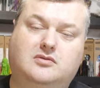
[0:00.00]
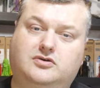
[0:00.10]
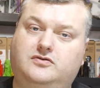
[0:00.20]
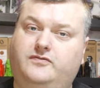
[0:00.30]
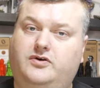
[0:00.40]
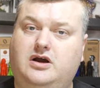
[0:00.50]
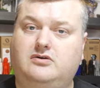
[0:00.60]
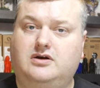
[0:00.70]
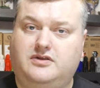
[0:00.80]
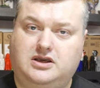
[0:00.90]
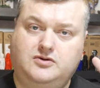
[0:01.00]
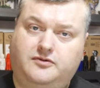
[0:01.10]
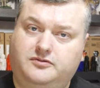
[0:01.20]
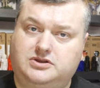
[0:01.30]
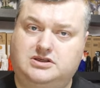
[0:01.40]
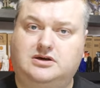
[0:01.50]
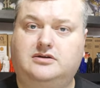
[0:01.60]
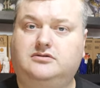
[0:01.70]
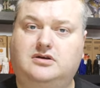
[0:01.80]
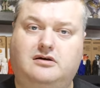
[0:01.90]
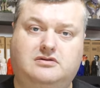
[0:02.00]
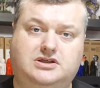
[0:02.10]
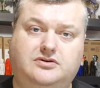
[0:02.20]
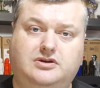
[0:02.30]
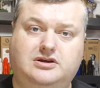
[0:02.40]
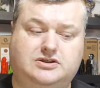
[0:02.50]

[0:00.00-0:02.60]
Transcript: But for now, I thank you for watching, and I will see you in the next